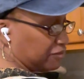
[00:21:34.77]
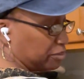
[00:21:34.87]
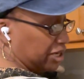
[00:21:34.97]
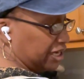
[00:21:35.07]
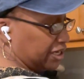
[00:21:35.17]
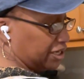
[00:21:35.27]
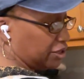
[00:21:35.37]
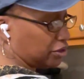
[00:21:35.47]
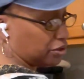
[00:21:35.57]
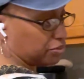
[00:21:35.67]
a pan
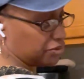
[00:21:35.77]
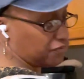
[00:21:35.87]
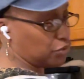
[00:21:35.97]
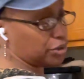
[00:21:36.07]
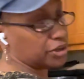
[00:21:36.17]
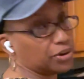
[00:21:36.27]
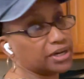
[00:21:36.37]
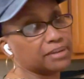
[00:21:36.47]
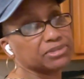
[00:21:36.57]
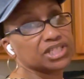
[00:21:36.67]
here with foil on
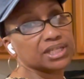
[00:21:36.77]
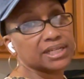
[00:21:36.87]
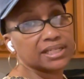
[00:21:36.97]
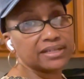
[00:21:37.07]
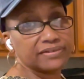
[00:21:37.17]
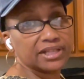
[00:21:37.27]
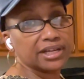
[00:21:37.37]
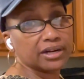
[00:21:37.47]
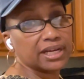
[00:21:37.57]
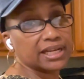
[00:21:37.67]
it. I'm just going to leave it
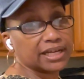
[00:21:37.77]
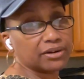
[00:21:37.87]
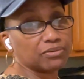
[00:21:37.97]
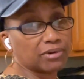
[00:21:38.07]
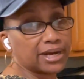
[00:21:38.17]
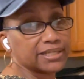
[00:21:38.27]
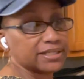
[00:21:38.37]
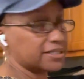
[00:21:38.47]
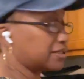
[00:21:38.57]
there and let it rest.